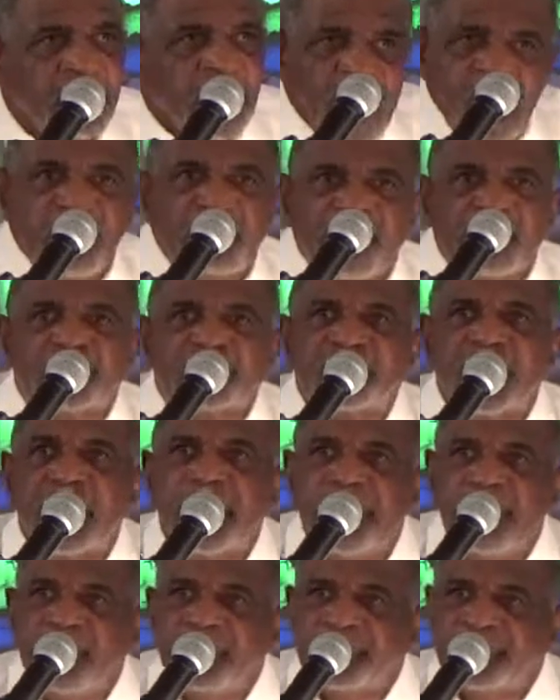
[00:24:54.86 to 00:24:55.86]
if you're
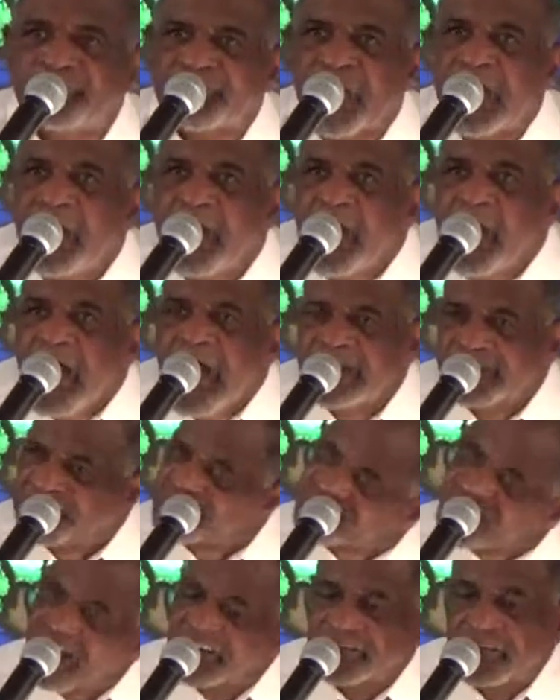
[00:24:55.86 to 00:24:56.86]
saved and
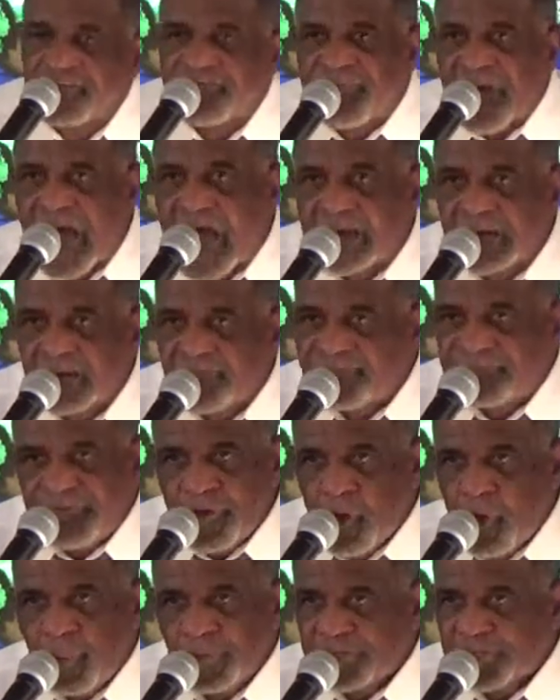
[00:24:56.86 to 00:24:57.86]
sanctified and
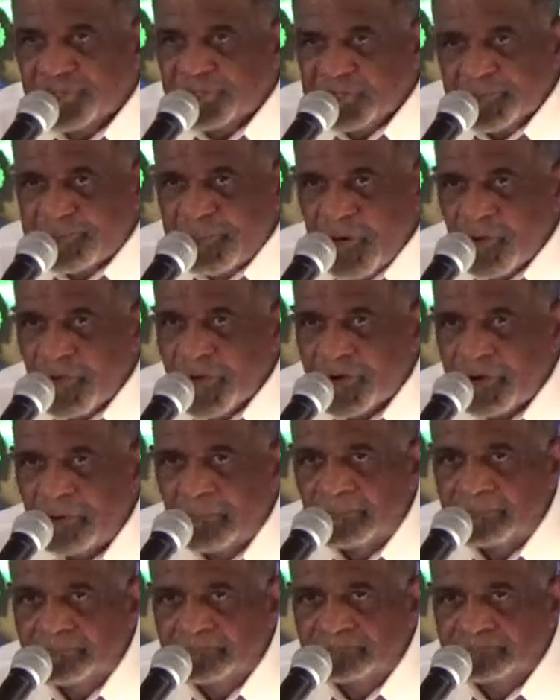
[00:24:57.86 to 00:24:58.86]
filled with the
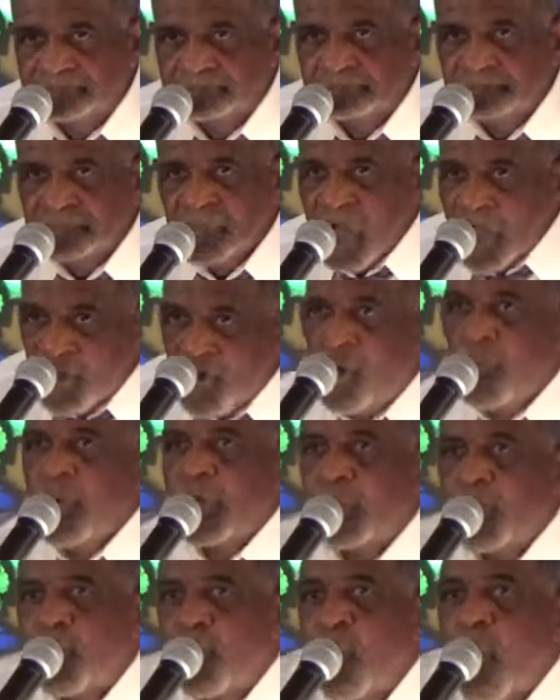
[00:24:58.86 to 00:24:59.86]
Spirit, you will